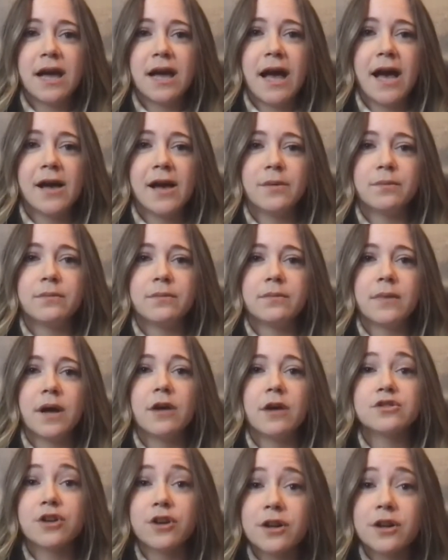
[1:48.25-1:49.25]

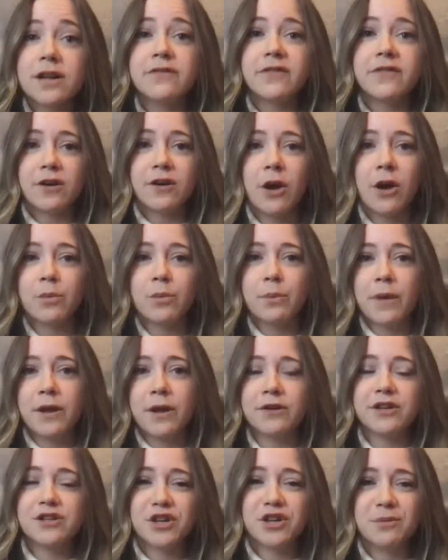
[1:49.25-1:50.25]
alternative and
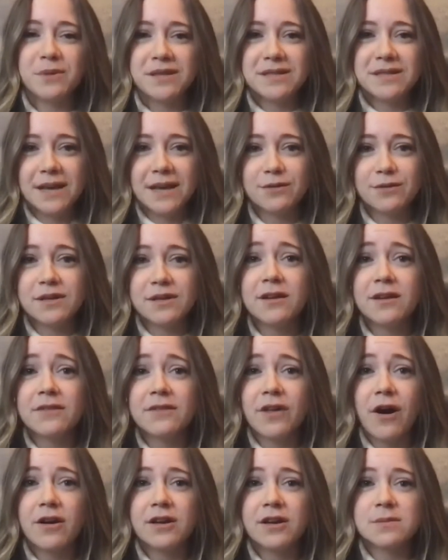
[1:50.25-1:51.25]
complementary treatments outside of
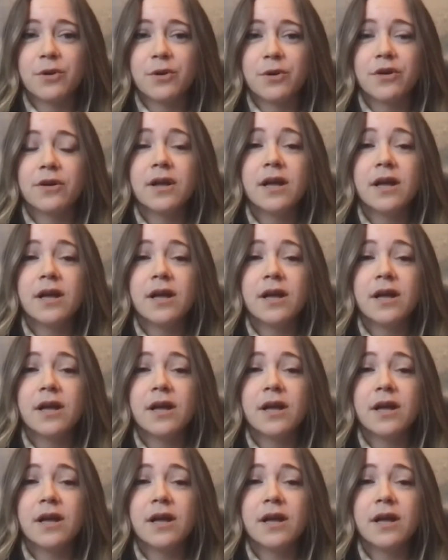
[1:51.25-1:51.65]
the hospital.